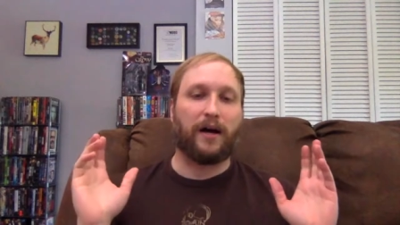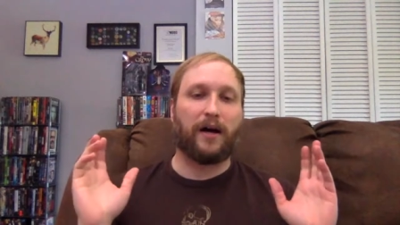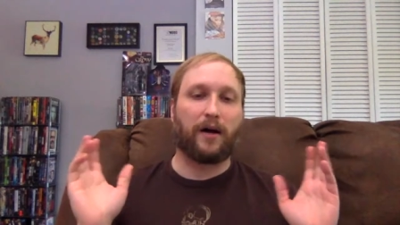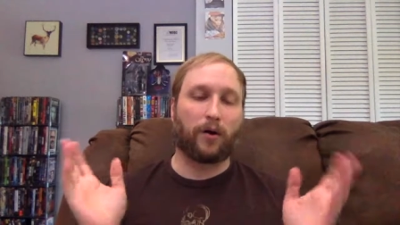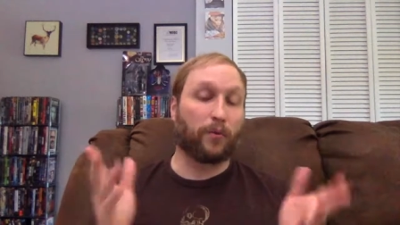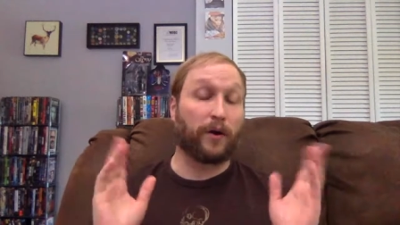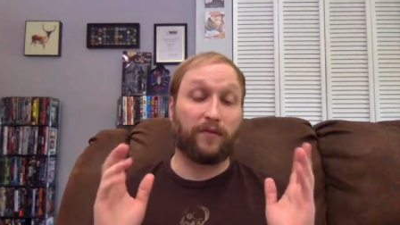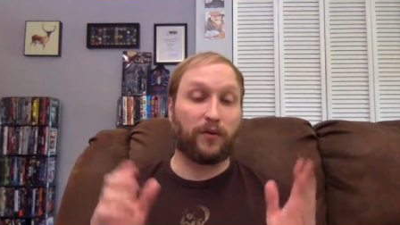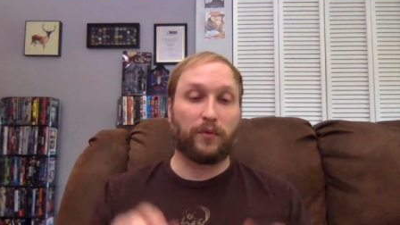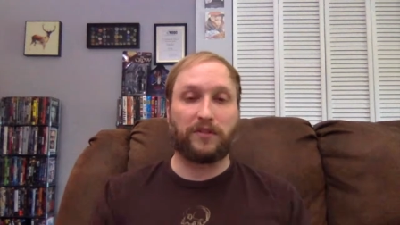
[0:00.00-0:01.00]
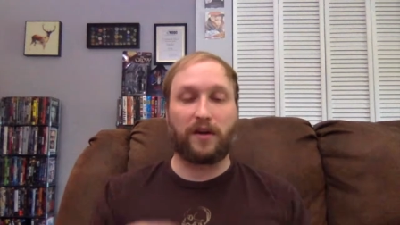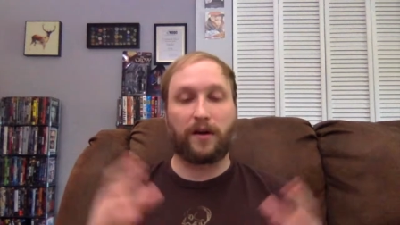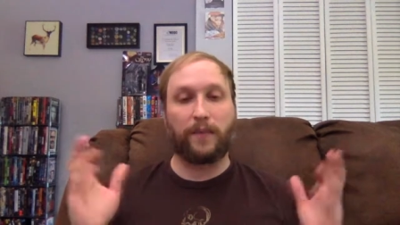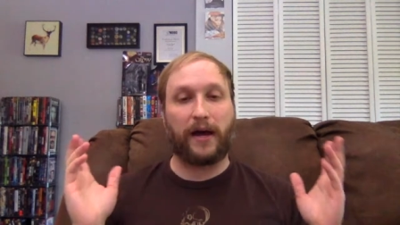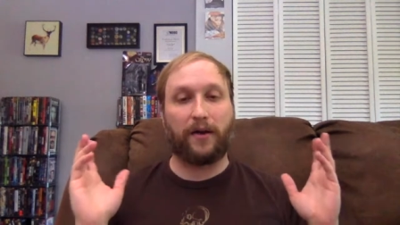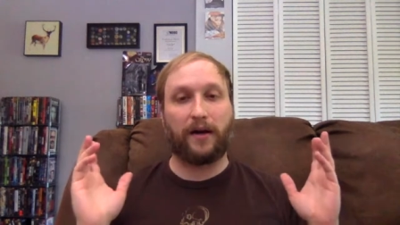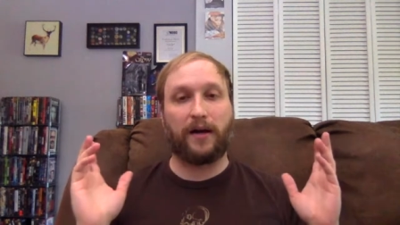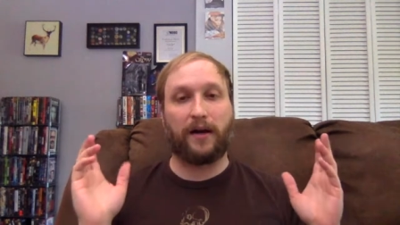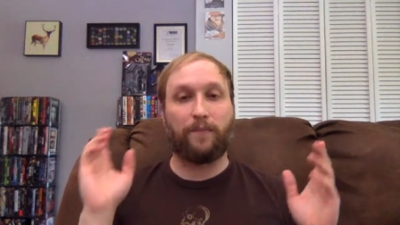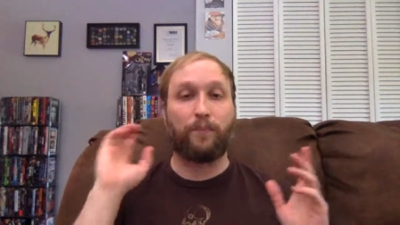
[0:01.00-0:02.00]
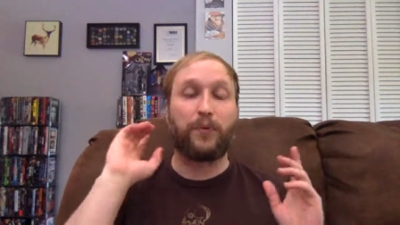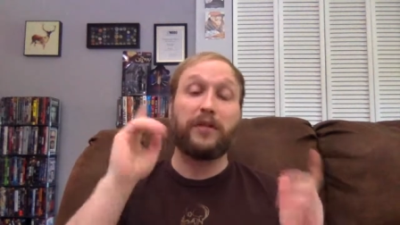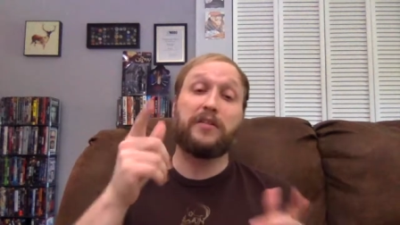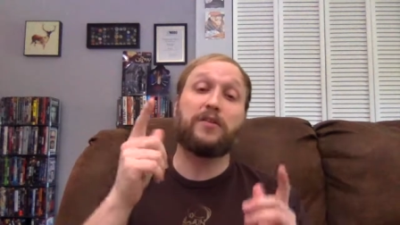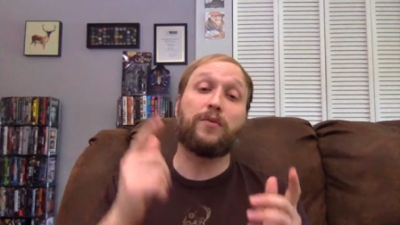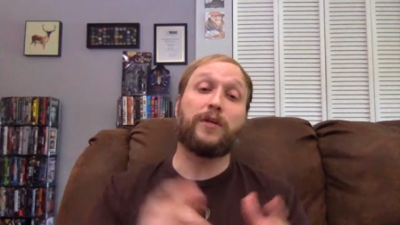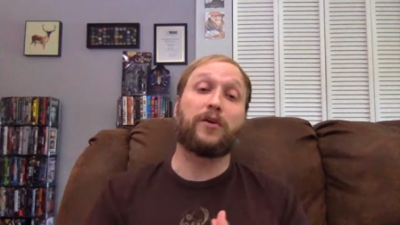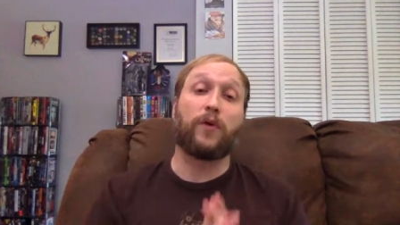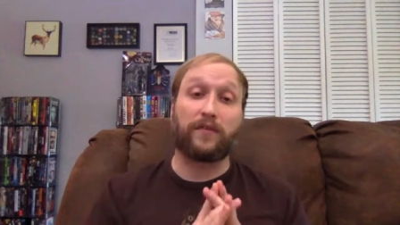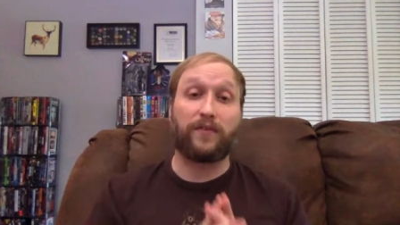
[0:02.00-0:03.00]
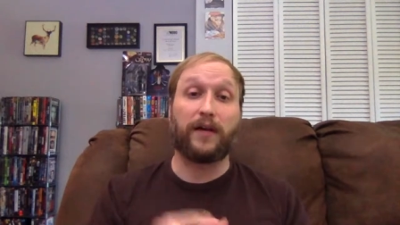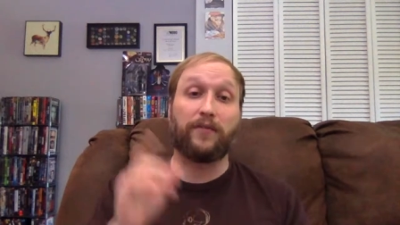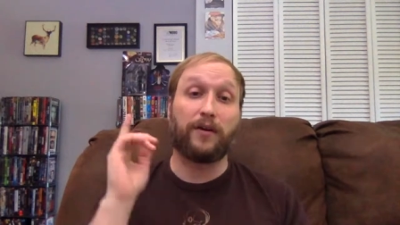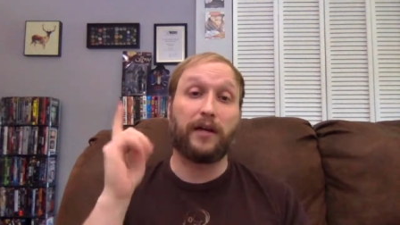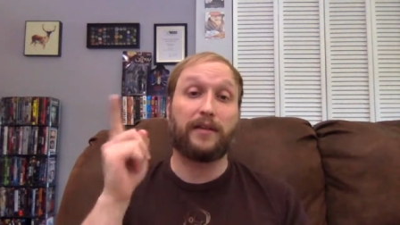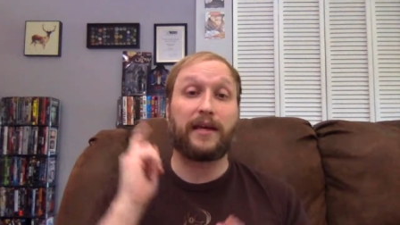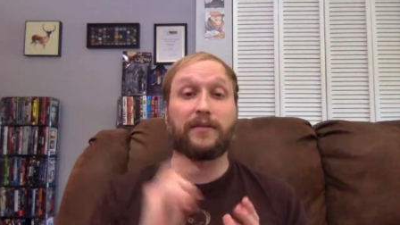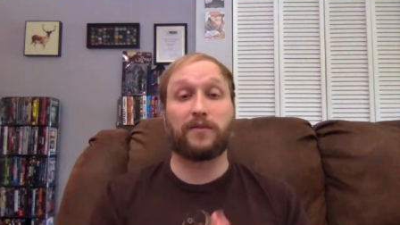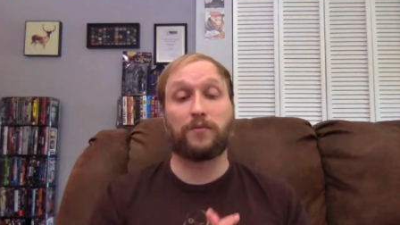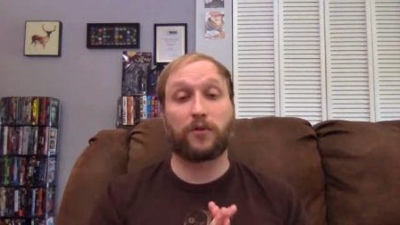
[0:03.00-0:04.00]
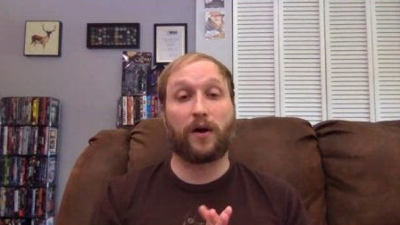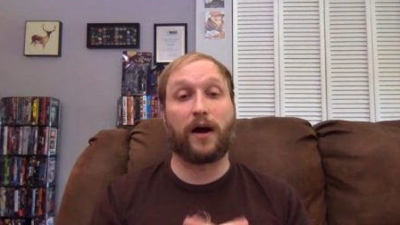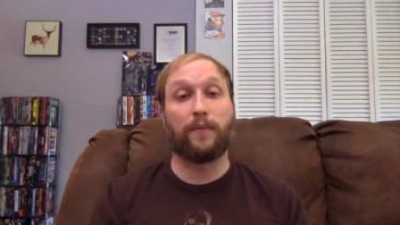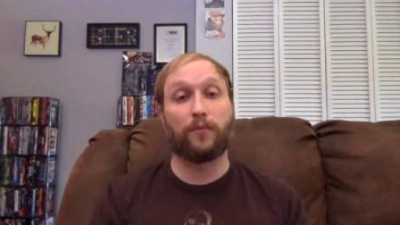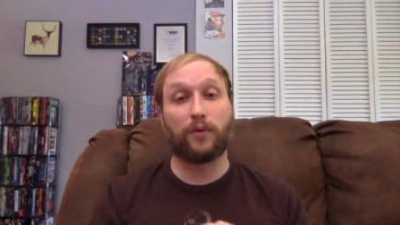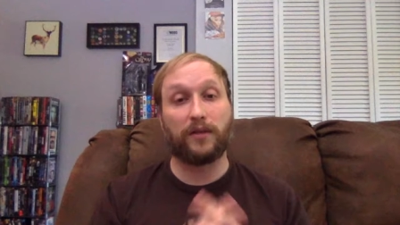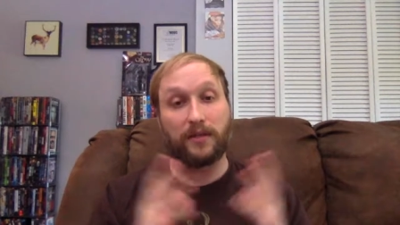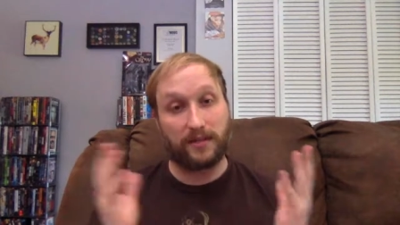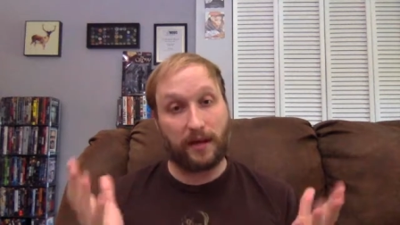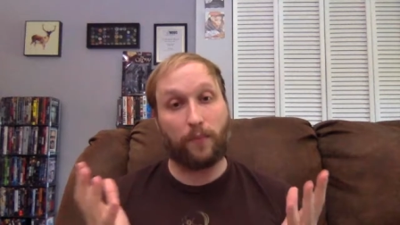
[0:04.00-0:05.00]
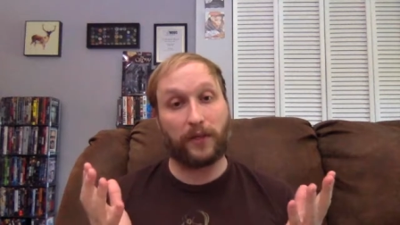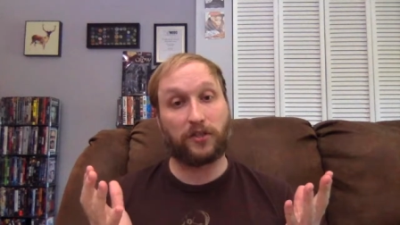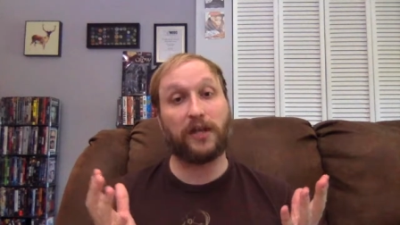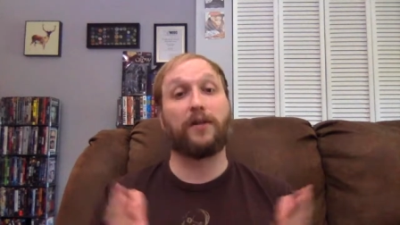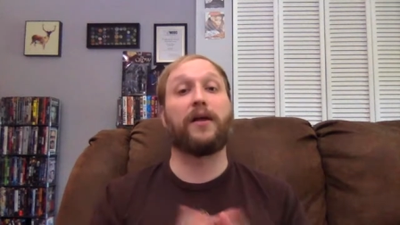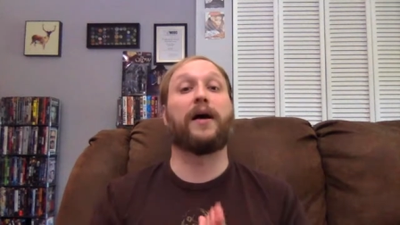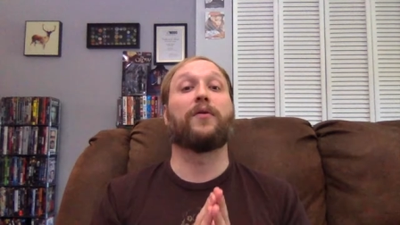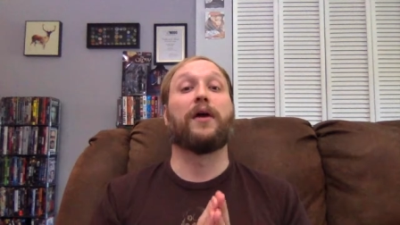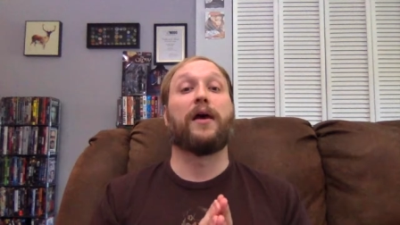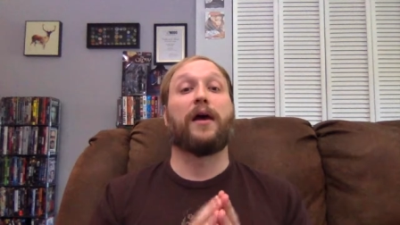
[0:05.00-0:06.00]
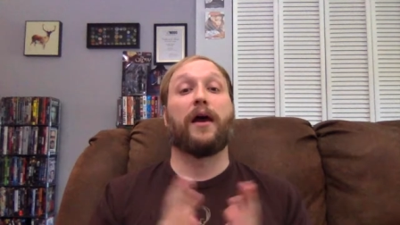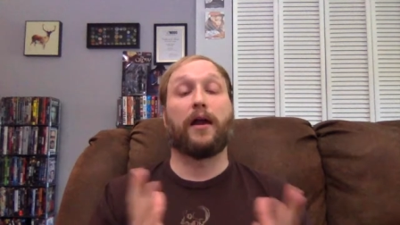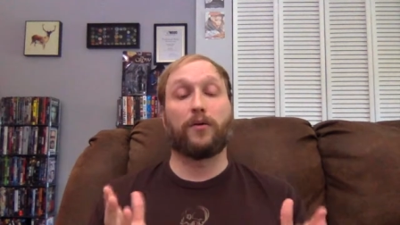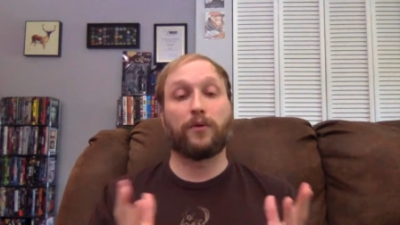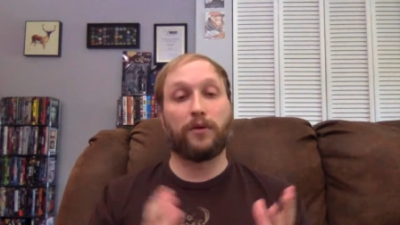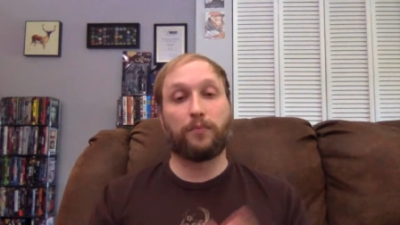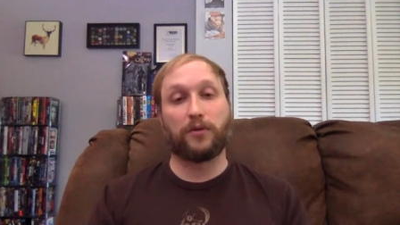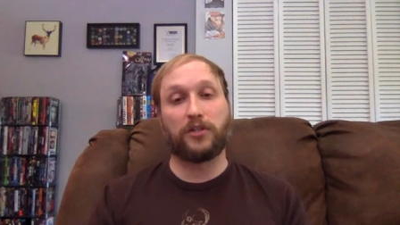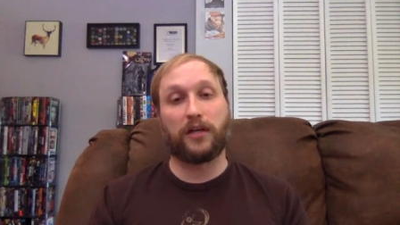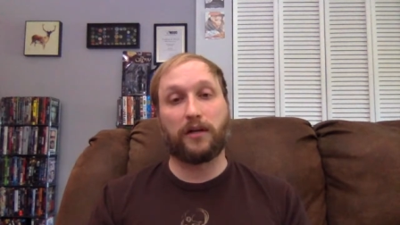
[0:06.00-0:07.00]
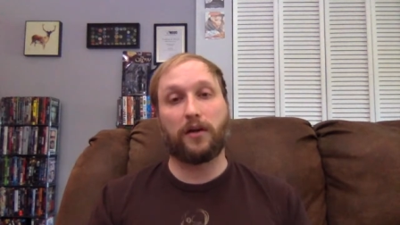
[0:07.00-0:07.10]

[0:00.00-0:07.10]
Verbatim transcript: Uh, or whatever you want to talk about, um, please do me a quick favor. Hit that subscribe. It really does help my channel out, and I really appreciate it.